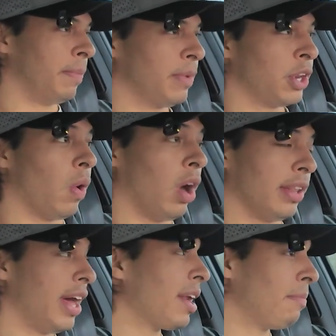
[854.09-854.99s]
you know, a
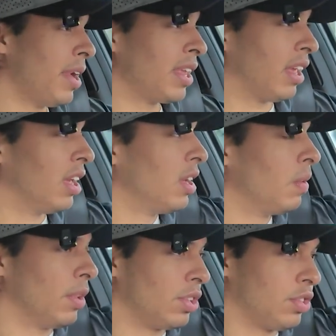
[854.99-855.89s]
lot of money,
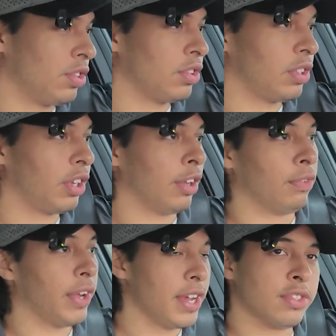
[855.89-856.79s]
which, if
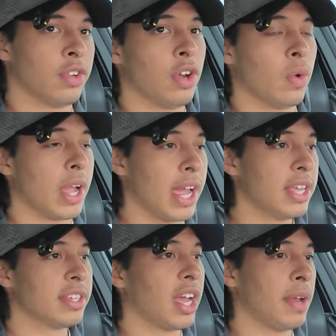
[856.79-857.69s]
you guys don't know,
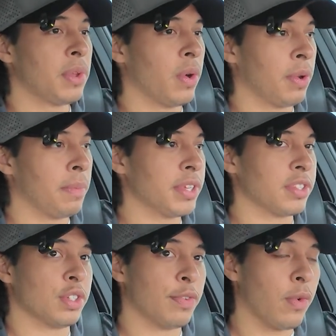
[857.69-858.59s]
anytime you own a
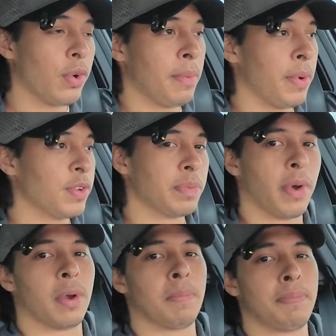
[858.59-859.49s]
business, for the most
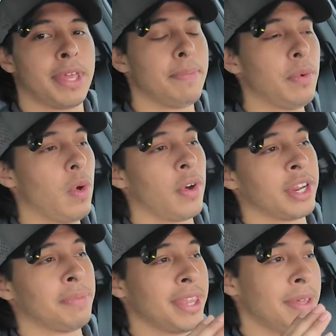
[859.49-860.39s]
part, people are
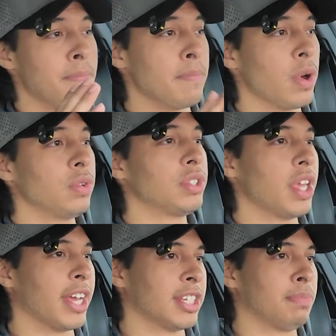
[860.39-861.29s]
going to be the most
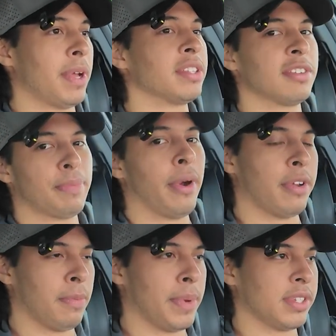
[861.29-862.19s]
expensive part of
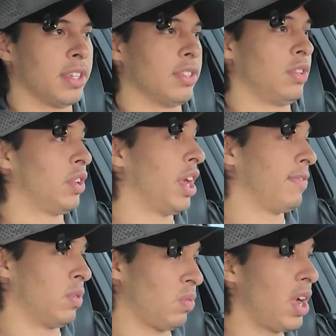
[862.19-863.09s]
your business. You can have
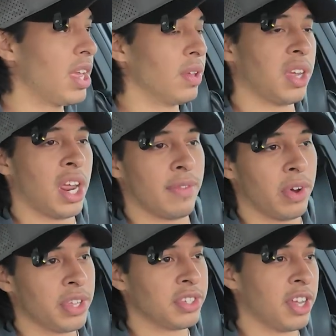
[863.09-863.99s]
your rent, you can have
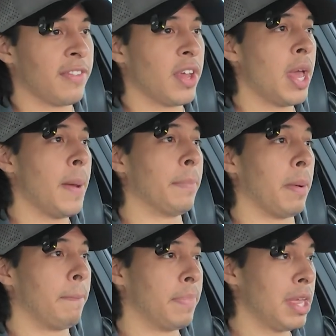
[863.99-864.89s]
all this stuff,
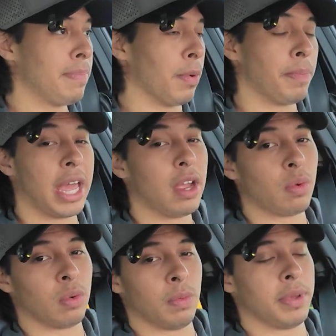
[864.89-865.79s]
but people,
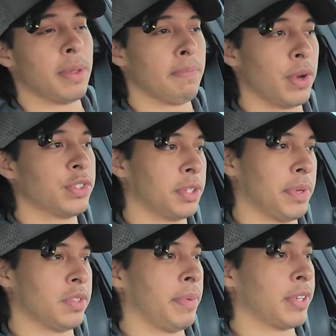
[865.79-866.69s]
payroll will be the most
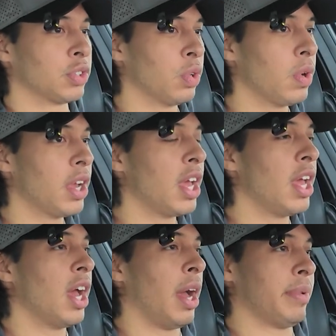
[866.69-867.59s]
expensive. So I'm like, screw it.
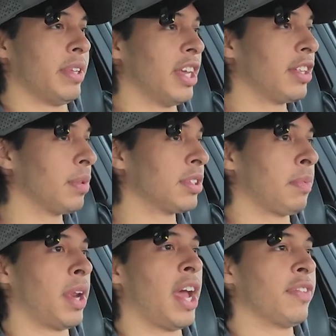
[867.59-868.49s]
I'm going to take the risk. I'm
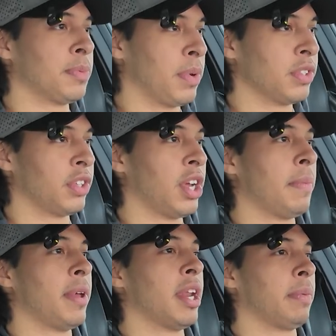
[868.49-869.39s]
going to have this person
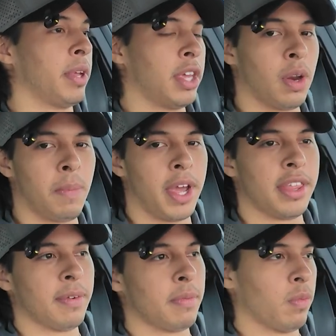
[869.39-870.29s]
come in. I'm going to, you know, pay
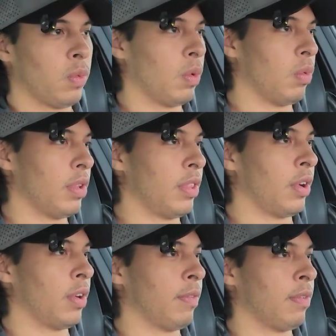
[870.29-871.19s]
them
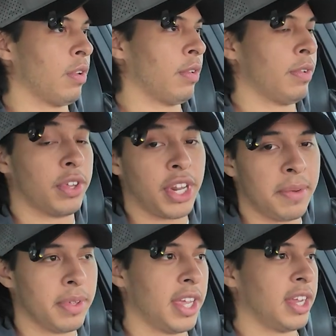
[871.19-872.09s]
for the
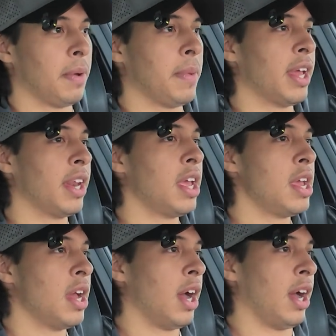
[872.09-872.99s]
time that they come in.
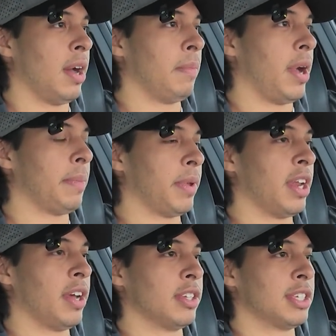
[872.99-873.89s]
I'm going
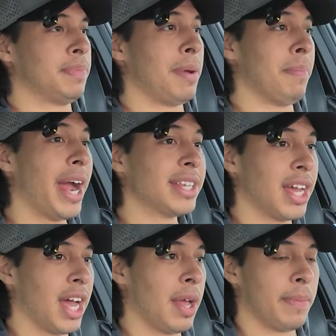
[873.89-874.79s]
to spend my
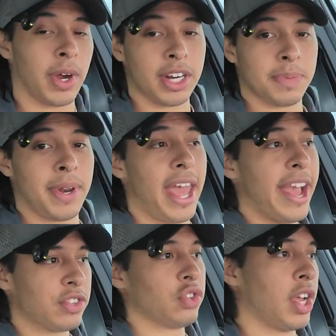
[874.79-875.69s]
time. I'm going to spend
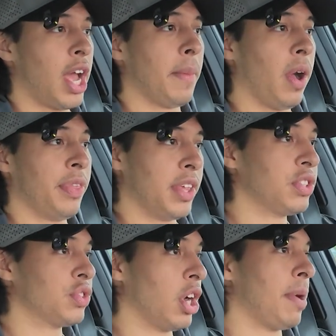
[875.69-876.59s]
extra time on
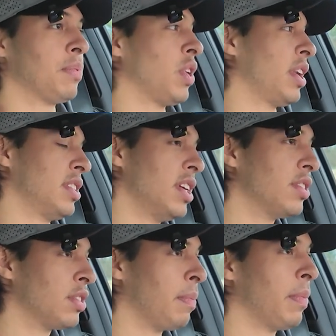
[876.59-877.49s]
these jobs trying to
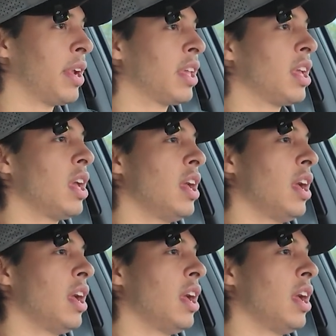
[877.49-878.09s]
teach somebody,